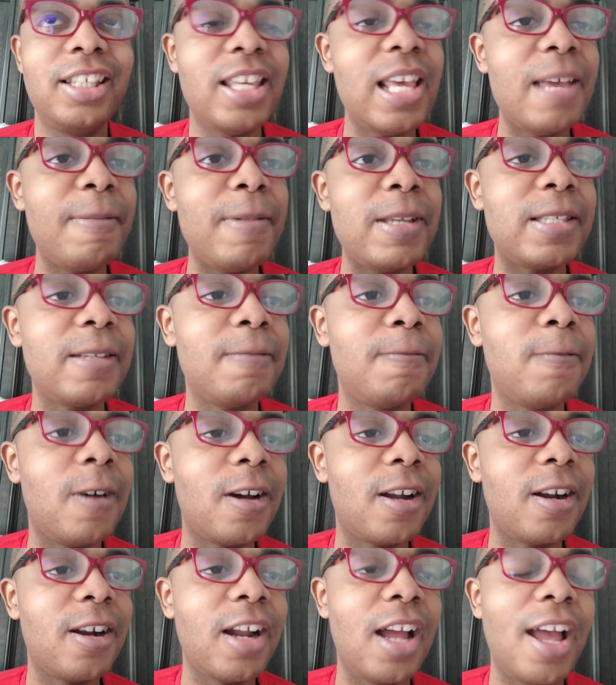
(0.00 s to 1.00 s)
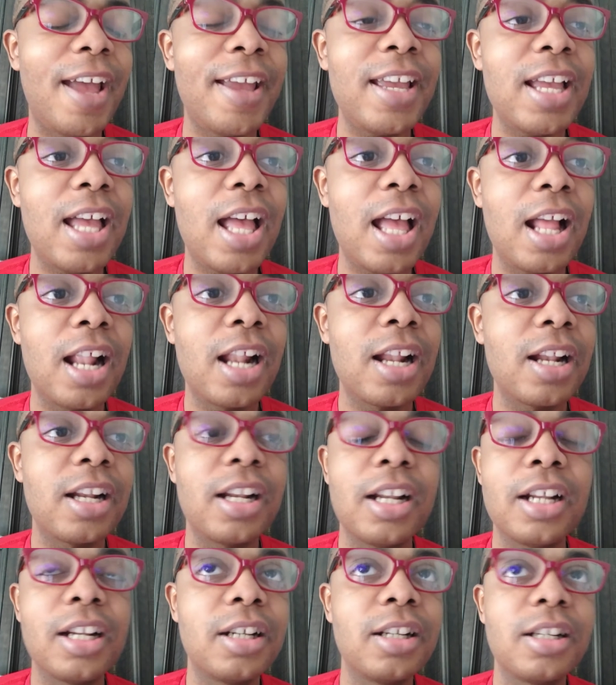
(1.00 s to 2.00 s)
Give me some water. I
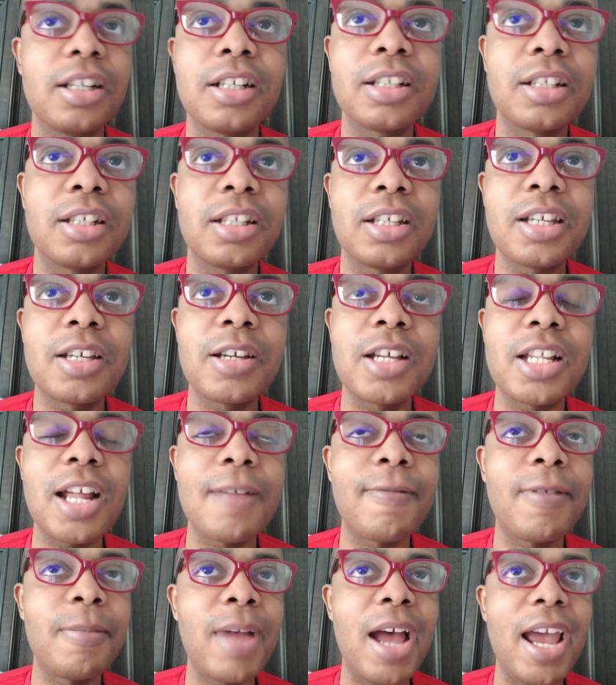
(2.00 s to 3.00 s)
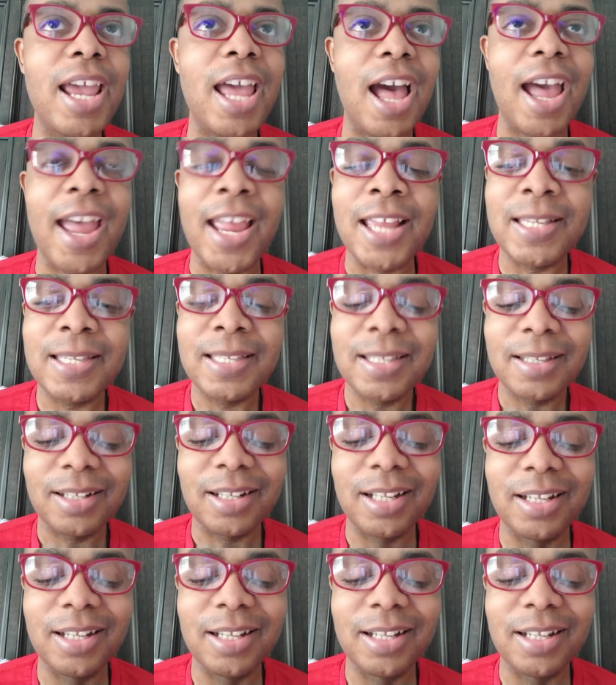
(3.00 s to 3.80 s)
cover my eyes.